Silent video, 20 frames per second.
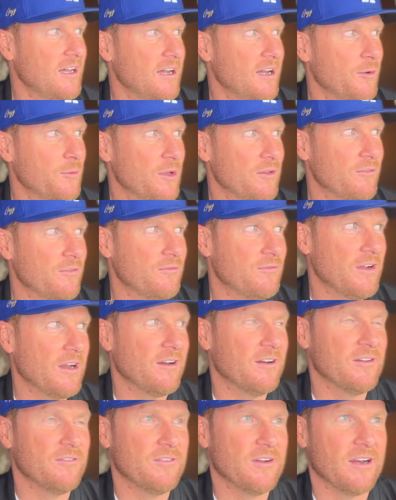Uh, we have a
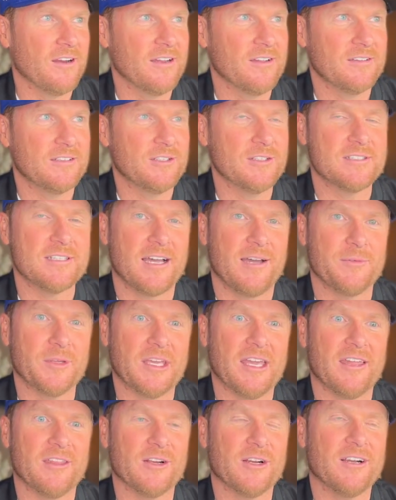very, very good time
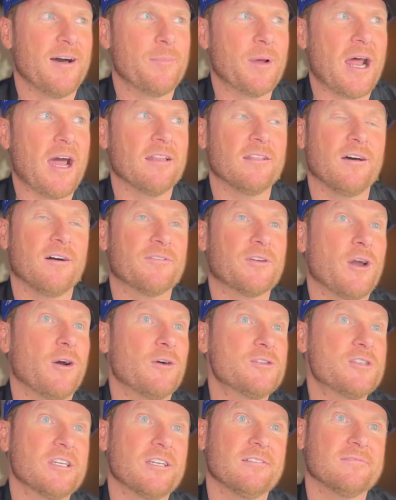together. But I love
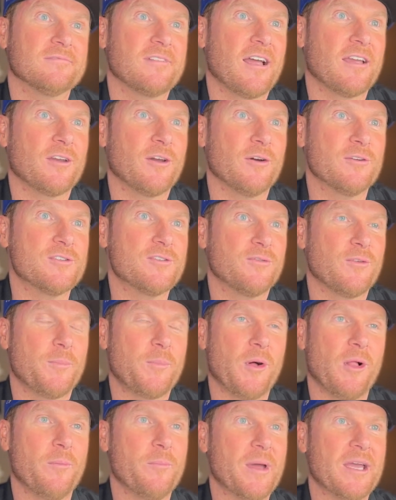coaching. I coach
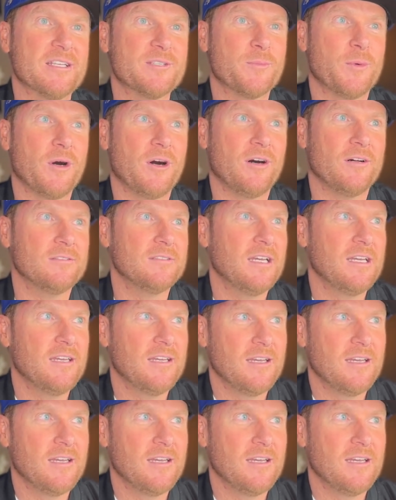football and baseball.